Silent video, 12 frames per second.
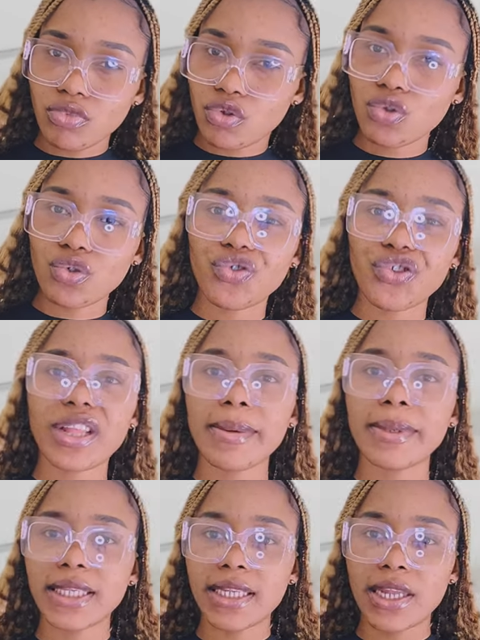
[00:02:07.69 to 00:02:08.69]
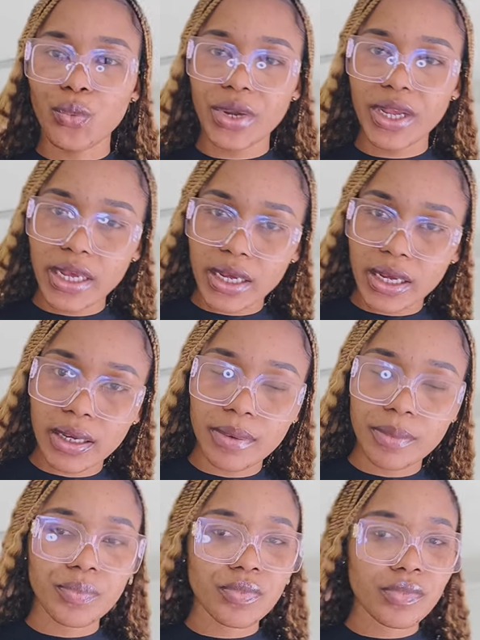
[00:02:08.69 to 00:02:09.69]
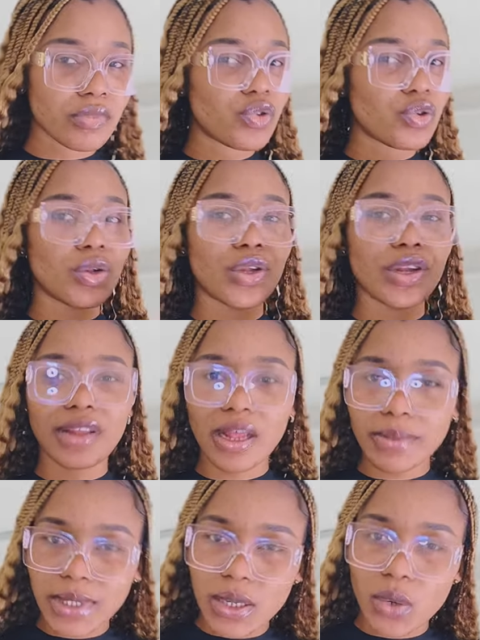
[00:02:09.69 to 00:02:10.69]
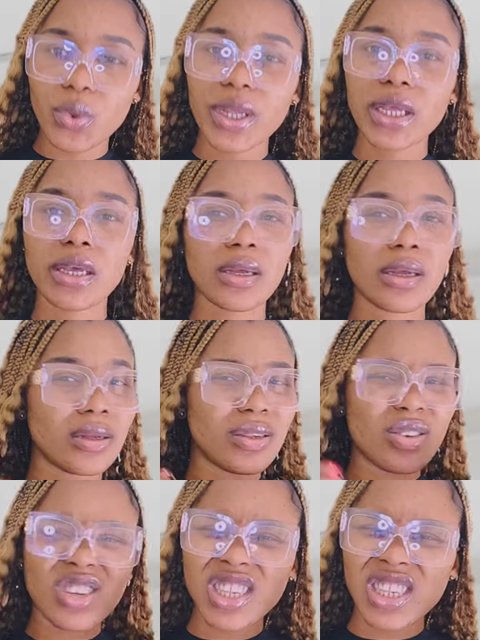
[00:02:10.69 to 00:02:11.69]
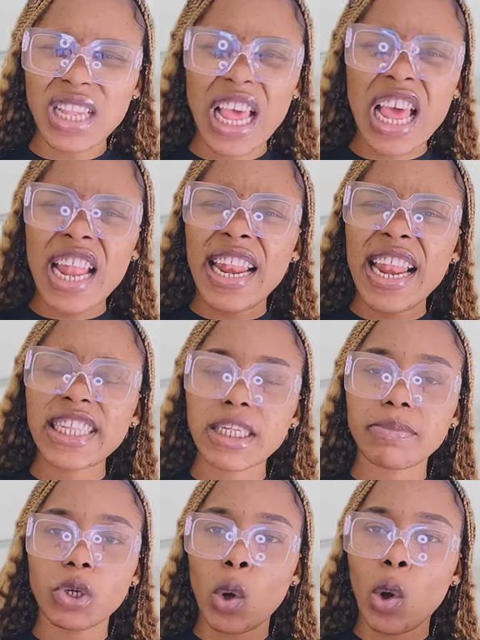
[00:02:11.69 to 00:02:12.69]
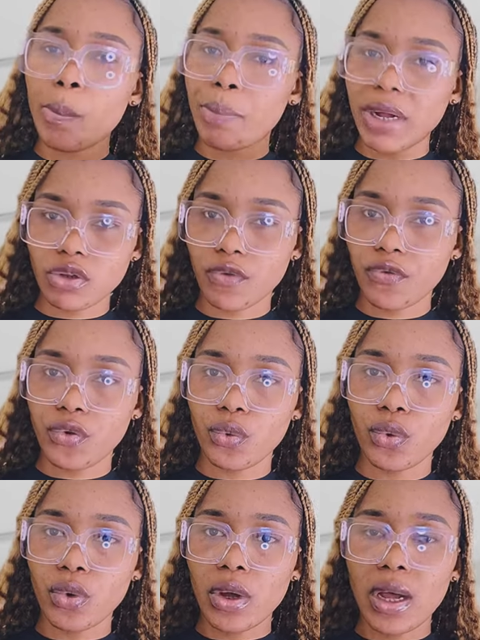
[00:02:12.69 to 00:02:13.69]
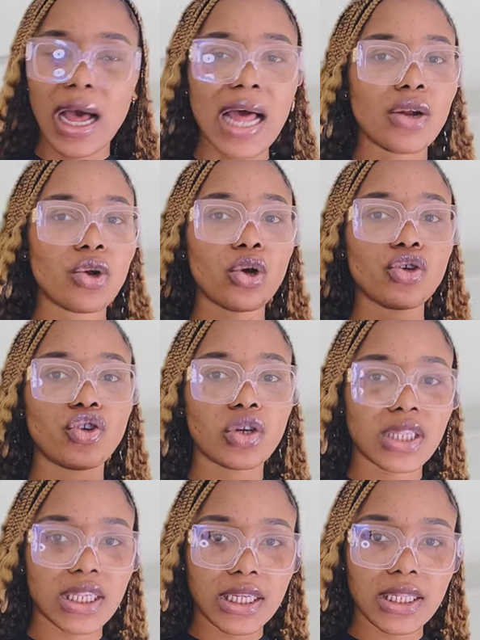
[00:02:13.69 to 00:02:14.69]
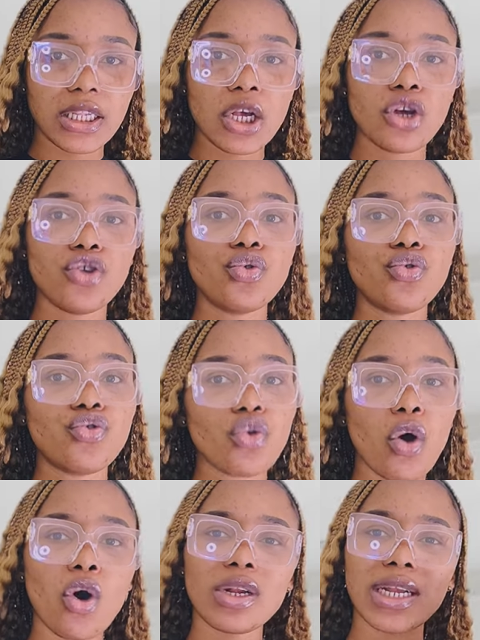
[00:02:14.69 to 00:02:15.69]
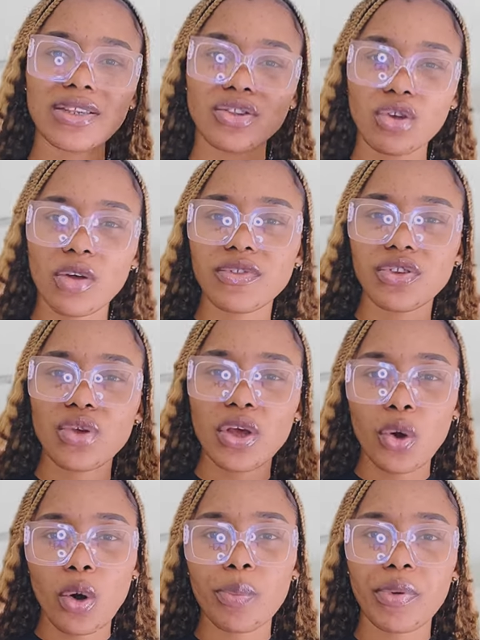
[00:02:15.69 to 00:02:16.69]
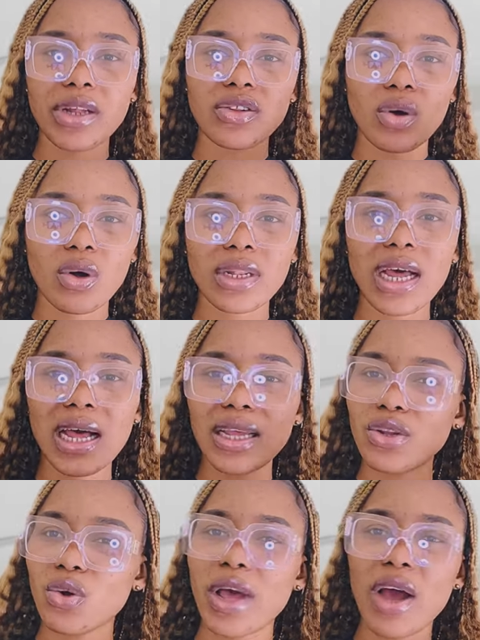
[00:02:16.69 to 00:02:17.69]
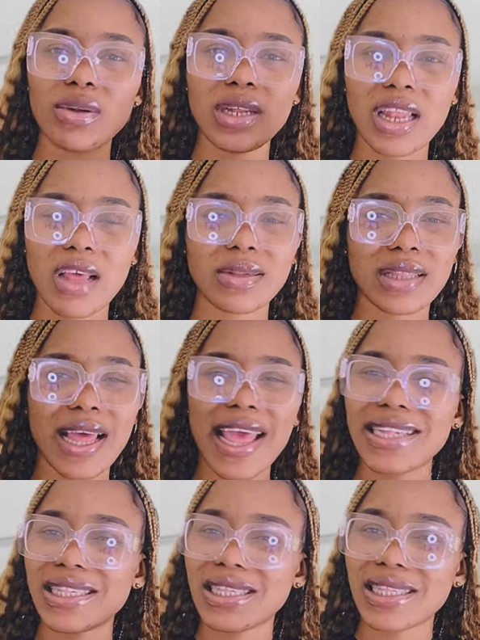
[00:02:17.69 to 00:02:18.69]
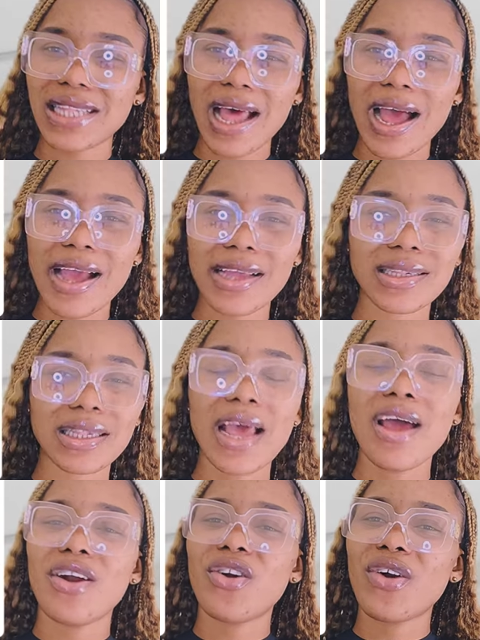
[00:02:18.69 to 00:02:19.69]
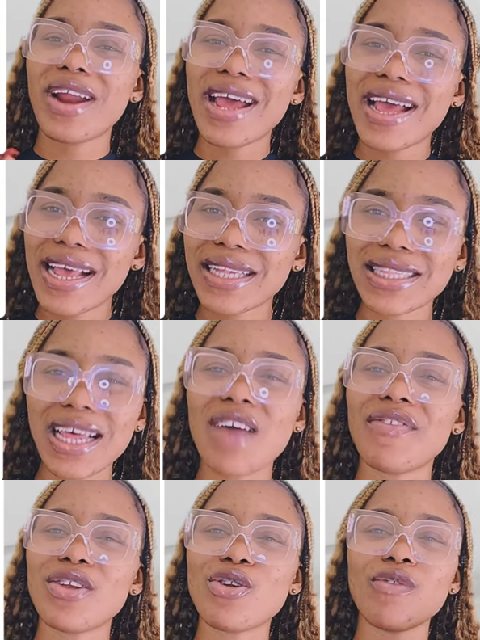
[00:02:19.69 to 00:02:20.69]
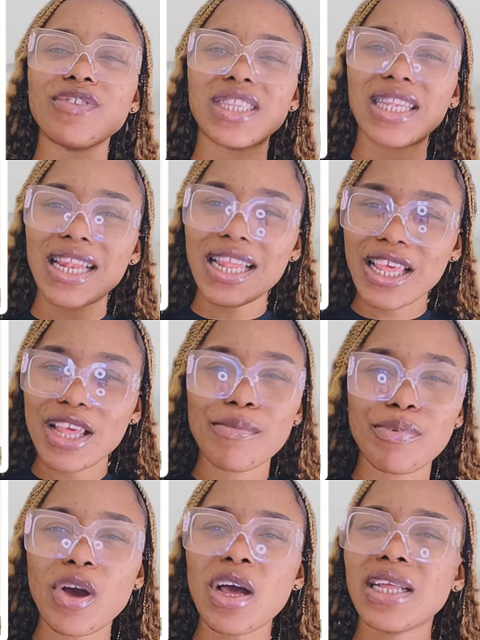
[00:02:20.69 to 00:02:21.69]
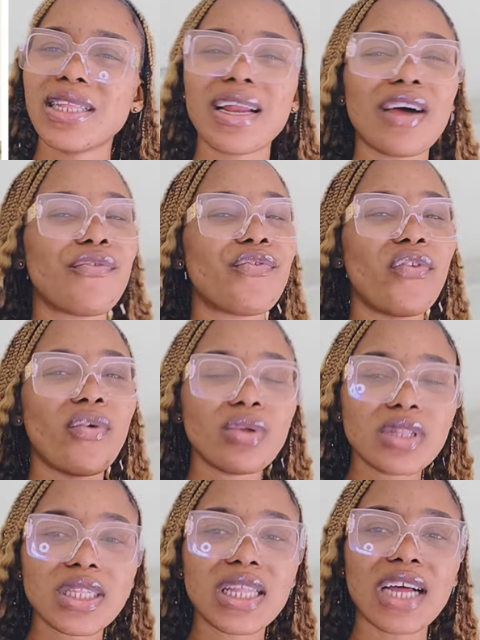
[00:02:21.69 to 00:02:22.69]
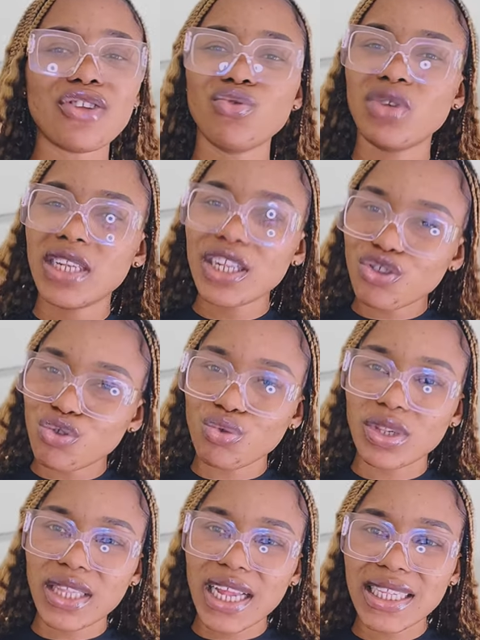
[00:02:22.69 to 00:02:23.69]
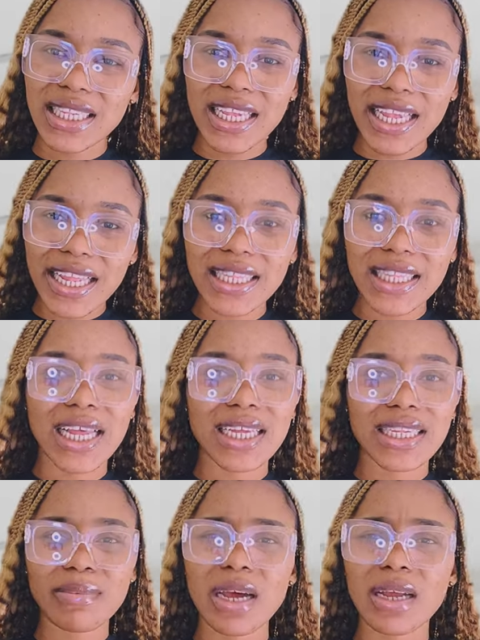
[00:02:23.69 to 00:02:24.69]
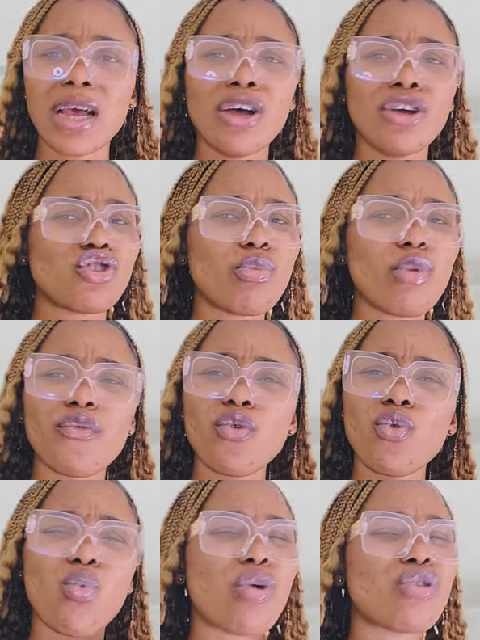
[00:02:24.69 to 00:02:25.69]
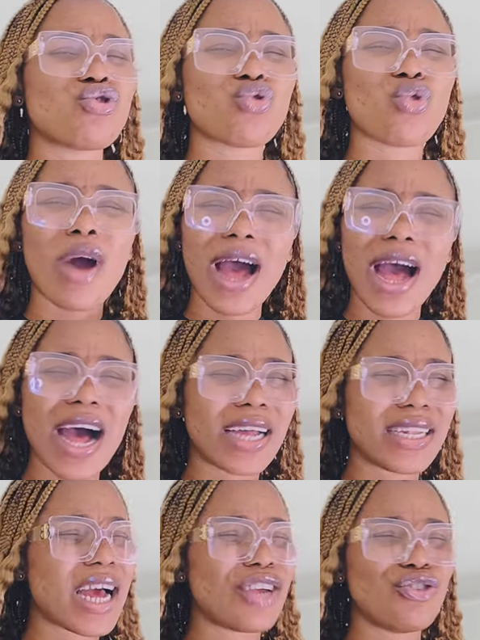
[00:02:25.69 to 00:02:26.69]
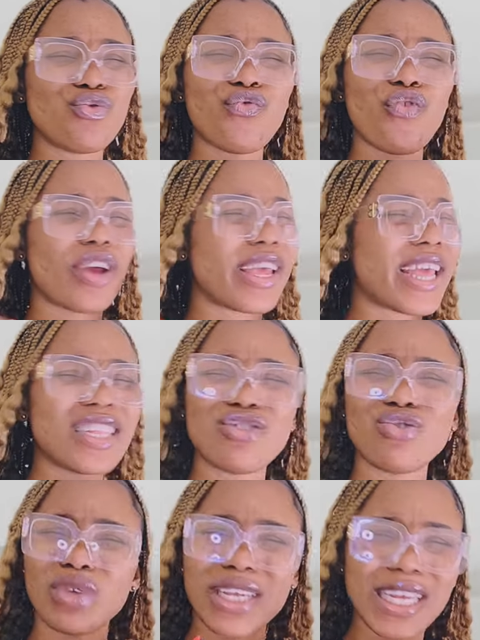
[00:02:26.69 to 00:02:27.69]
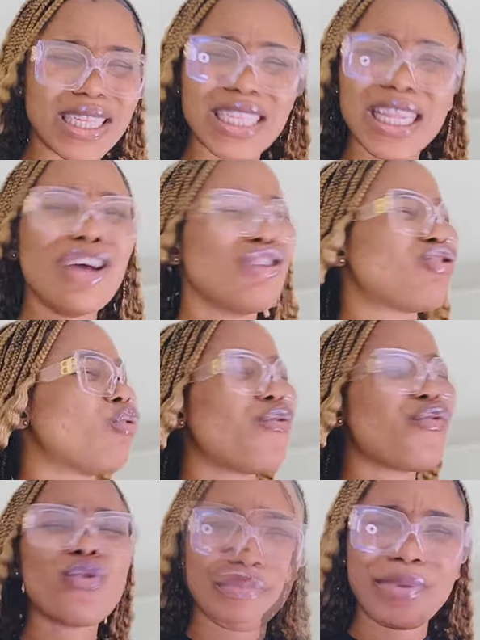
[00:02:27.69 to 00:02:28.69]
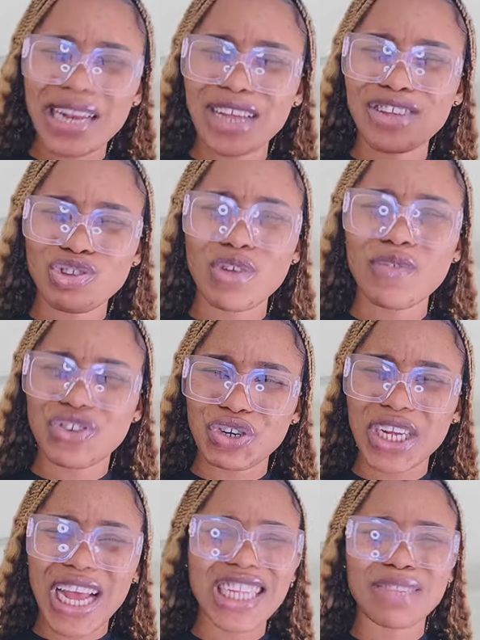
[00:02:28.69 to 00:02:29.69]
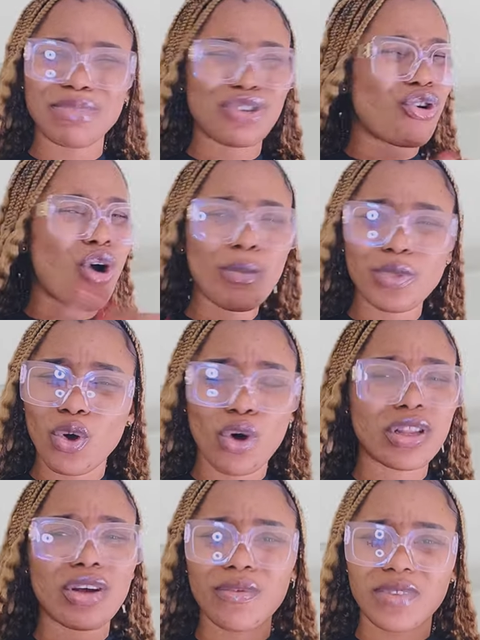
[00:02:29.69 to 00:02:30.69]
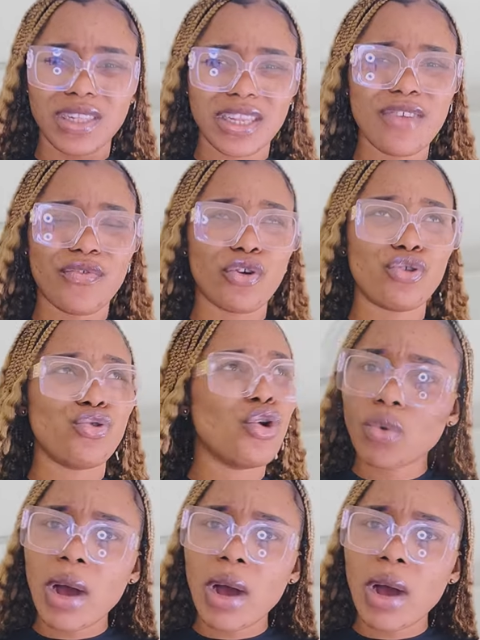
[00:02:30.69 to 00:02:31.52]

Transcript: 2 to 3 times in a week. 2 to 3 times in a week. Just let it become part of you. And not just it, you do other stuff. So you incorporate other, you know, healthy lifestyle, exercise, rest, have enough sleep. There are foods that you need to start eating as a man. Some of you work so hard and you forget to eat. Some of you, bread and soft drink has become the order of the day for you.